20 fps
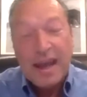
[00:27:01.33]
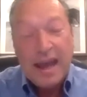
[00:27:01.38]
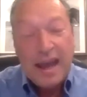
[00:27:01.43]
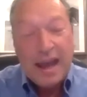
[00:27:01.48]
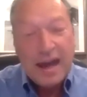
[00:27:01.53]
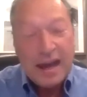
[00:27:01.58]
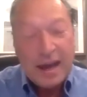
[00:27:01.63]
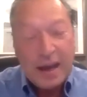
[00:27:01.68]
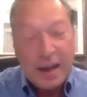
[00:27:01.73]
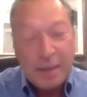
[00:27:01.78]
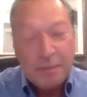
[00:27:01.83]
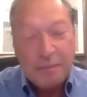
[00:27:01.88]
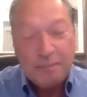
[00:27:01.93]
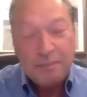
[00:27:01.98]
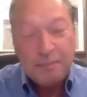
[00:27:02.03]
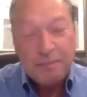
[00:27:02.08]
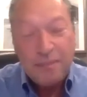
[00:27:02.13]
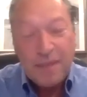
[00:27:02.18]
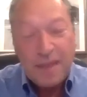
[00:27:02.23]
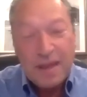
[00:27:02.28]

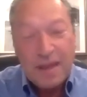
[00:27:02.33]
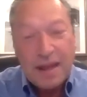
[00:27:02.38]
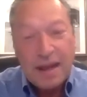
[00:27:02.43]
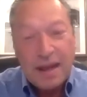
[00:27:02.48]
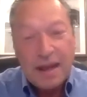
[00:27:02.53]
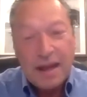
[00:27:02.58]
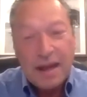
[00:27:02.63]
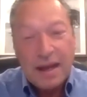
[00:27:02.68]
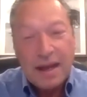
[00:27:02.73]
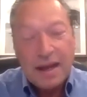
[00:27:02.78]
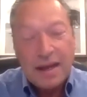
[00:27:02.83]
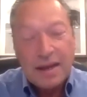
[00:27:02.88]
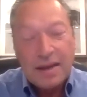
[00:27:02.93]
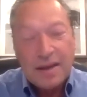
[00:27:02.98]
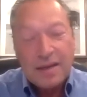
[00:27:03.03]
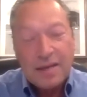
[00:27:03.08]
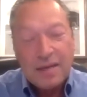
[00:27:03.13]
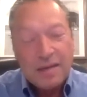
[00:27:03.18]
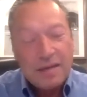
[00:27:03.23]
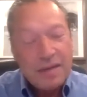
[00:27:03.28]

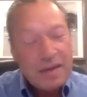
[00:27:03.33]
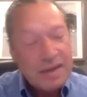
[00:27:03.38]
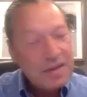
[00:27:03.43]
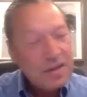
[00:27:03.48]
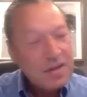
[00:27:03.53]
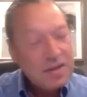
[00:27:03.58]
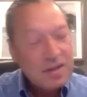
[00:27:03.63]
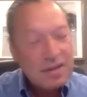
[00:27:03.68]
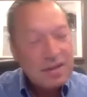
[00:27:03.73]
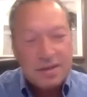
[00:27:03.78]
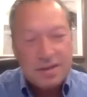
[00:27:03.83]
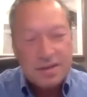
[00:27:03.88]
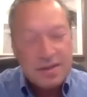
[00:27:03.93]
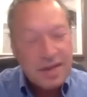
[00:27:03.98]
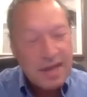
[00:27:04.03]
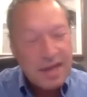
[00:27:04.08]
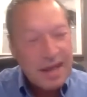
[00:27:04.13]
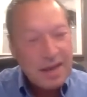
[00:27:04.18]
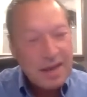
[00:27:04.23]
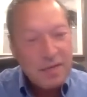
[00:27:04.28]
Then just
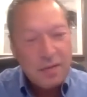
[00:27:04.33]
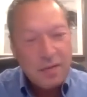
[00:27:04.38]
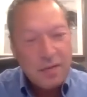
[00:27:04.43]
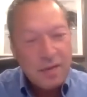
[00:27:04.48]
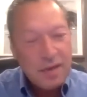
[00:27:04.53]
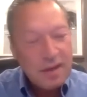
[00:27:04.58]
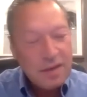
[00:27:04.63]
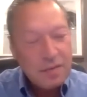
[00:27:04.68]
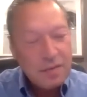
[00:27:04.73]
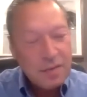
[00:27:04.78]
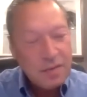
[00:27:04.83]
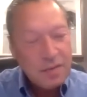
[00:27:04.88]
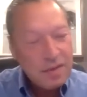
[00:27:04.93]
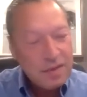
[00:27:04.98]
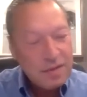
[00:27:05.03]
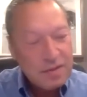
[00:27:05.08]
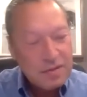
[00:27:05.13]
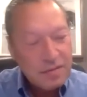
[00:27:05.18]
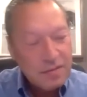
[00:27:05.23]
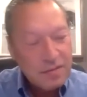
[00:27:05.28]
to end with
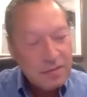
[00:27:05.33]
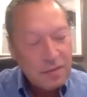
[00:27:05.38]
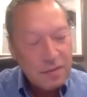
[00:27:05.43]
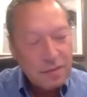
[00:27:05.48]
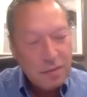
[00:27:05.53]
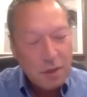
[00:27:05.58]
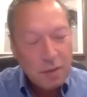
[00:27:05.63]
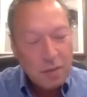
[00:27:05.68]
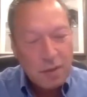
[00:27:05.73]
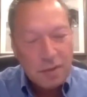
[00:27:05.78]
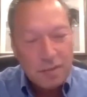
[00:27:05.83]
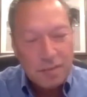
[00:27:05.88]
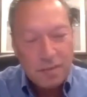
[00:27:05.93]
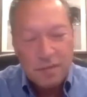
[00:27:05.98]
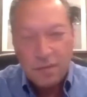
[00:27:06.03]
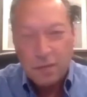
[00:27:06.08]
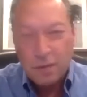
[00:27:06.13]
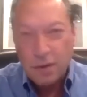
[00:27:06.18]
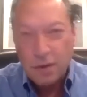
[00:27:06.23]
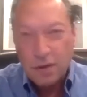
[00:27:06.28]
this for the moment,
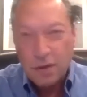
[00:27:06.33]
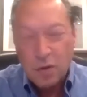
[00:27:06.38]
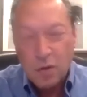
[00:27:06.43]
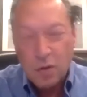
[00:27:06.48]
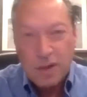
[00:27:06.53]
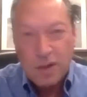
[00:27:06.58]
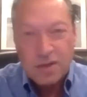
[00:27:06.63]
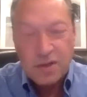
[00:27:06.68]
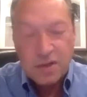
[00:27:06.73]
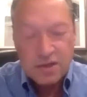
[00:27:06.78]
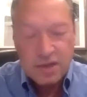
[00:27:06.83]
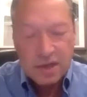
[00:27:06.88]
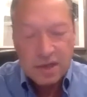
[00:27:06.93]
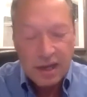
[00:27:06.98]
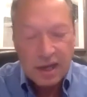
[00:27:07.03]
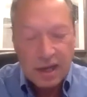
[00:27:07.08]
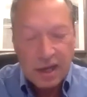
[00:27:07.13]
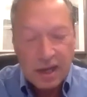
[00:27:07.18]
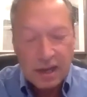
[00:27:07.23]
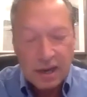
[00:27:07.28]
before we go to questions,
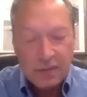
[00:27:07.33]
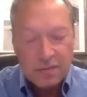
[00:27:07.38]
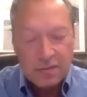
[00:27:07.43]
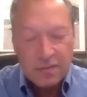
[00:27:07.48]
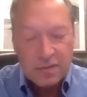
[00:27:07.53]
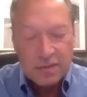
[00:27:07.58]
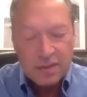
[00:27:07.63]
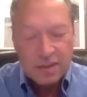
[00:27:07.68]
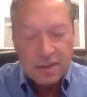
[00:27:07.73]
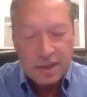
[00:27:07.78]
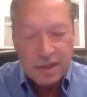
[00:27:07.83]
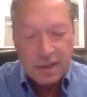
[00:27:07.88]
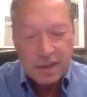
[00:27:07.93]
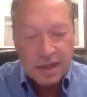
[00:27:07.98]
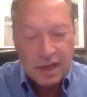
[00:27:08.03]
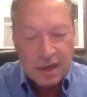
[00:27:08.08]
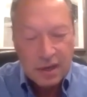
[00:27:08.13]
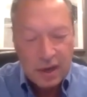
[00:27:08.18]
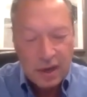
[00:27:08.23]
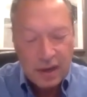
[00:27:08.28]
I was,
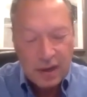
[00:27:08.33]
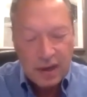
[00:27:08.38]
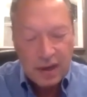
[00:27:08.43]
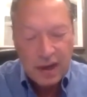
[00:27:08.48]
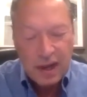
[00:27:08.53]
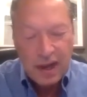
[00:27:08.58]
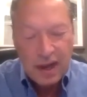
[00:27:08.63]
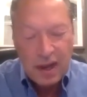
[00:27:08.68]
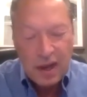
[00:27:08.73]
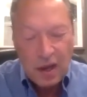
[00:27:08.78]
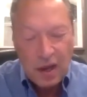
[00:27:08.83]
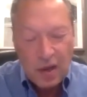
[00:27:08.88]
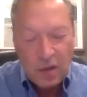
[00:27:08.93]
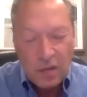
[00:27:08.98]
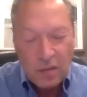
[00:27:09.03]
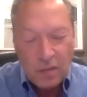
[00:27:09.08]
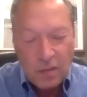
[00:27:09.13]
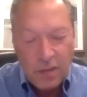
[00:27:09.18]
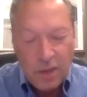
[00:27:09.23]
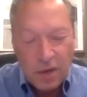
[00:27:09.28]

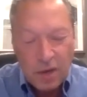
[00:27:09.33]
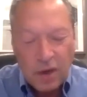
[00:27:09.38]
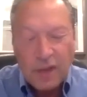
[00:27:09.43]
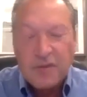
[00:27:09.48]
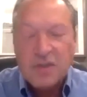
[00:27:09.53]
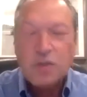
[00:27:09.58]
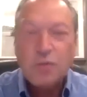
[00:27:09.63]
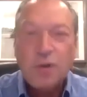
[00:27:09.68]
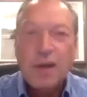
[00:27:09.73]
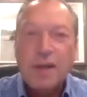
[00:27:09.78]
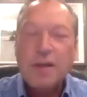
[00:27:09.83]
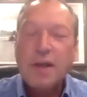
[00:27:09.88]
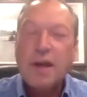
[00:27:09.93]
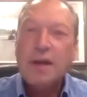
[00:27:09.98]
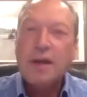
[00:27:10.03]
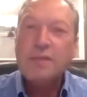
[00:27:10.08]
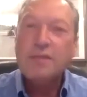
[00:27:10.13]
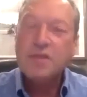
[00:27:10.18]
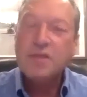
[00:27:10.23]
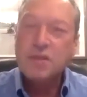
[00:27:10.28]
Peter had this great
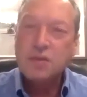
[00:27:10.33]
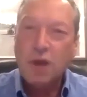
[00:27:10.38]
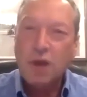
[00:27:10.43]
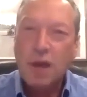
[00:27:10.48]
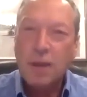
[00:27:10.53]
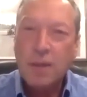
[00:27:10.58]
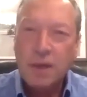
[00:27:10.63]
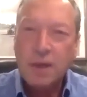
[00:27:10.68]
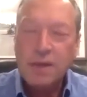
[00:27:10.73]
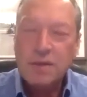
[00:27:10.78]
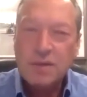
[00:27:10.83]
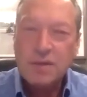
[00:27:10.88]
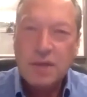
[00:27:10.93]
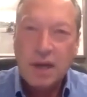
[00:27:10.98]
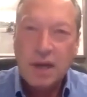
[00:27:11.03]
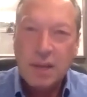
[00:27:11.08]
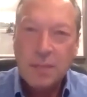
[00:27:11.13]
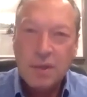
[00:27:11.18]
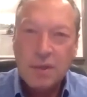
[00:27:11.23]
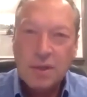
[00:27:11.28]
line of describing his
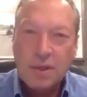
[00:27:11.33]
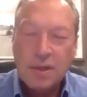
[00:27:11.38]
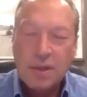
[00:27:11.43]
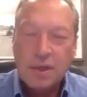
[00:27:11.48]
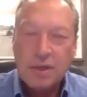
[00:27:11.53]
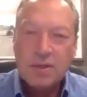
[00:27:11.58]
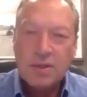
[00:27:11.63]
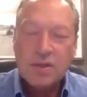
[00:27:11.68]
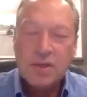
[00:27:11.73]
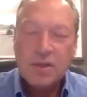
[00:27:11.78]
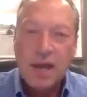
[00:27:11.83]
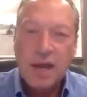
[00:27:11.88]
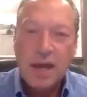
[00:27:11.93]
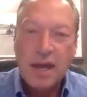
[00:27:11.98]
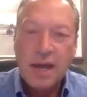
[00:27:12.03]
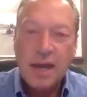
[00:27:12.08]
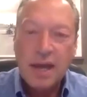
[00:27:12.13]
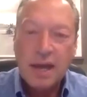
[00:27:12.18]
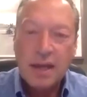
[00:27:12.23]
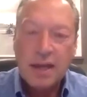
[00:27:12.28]
time in the
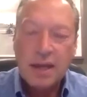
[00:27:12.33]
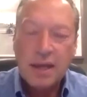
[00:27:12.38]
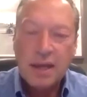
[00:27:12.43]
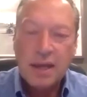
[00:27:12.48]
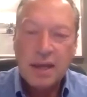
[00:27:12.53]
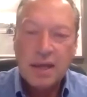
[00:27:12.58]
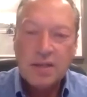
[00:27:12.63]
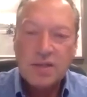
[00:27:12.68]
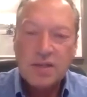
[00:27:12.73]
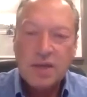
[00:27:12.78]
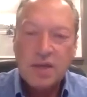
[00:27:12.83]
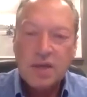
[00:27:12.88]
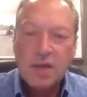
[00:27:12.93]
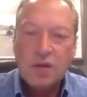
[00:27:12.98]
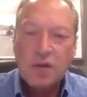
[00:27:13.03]
CIA, and he said,